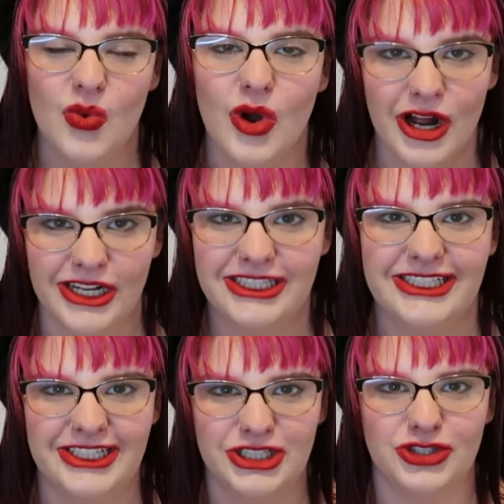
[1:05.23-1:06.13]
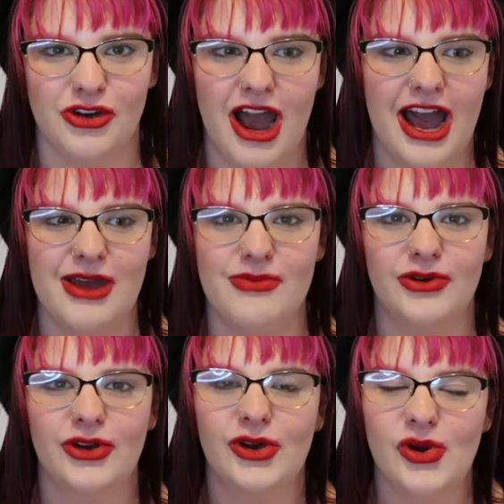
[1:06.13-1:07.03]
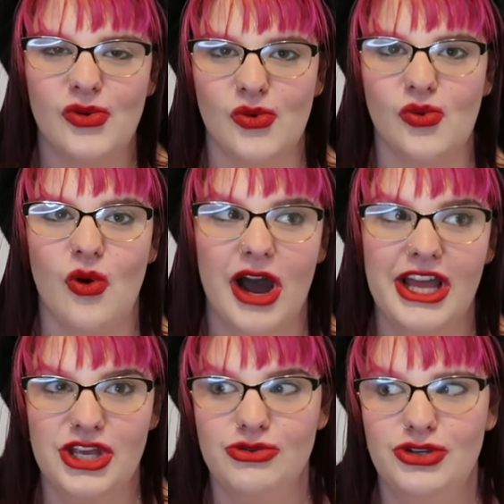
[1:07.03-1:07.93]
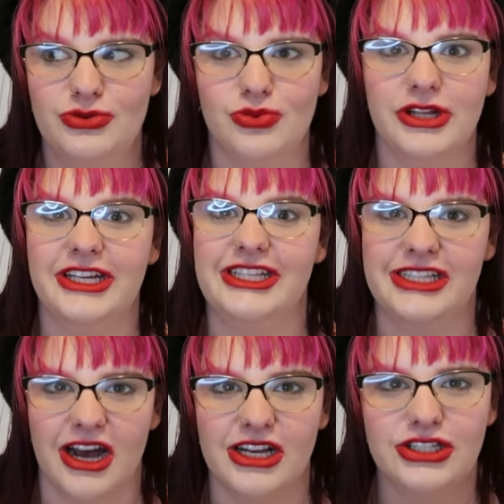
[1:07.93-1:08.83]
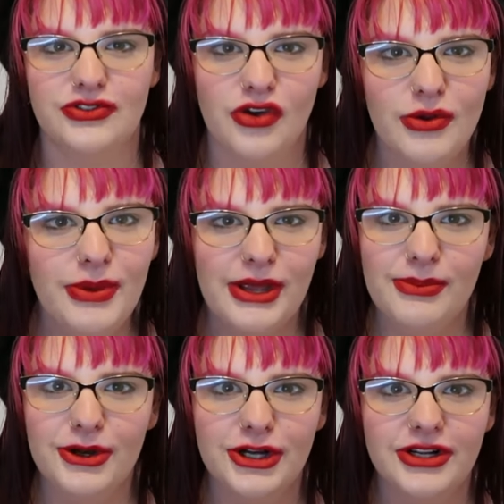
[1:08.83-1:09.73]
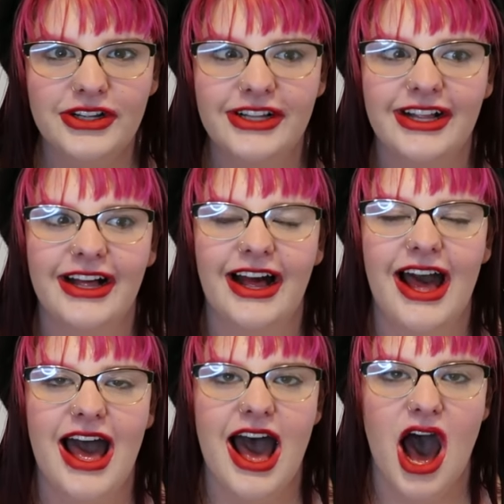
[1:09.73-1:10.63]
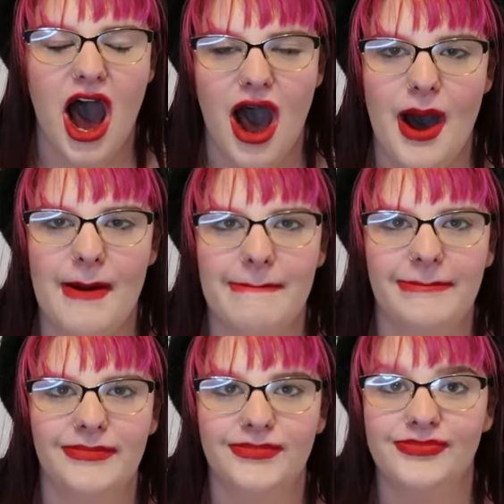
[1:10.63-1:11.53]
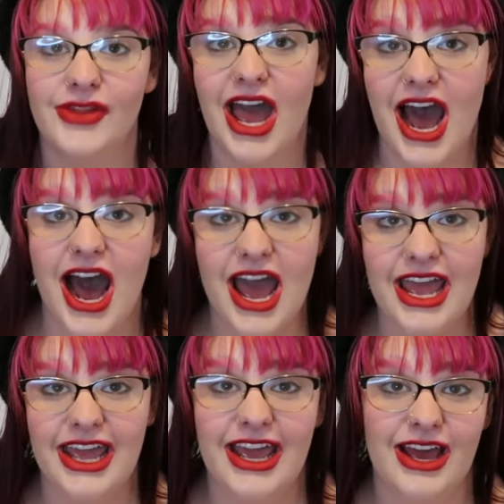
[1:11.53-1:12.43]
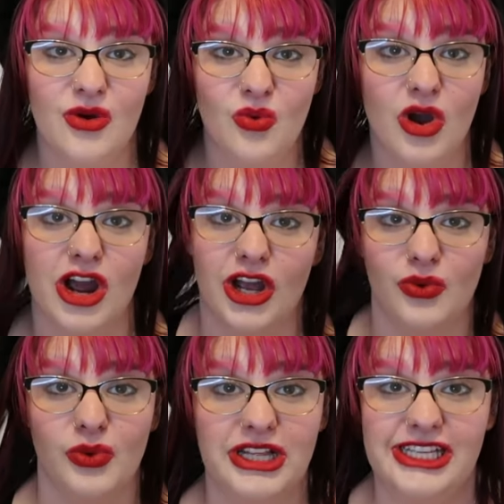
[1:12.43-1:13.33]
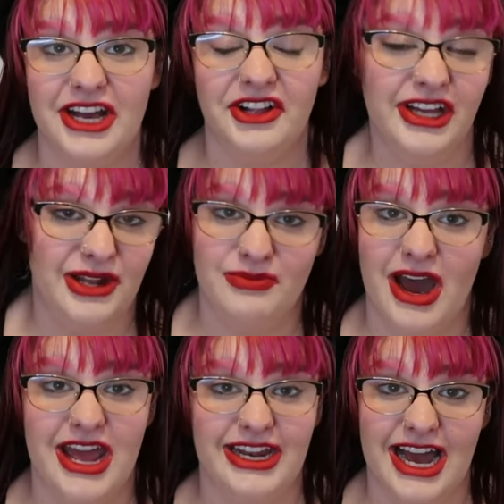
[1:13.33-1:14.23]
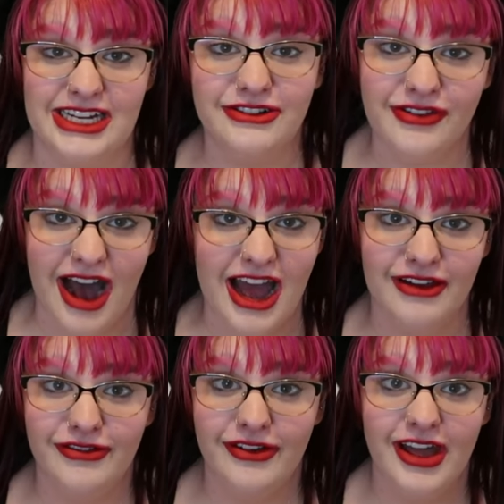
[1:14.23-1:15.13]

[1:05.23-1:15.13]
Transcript: words to describe what YouTube really does for people. I work retail in my 9-to-5.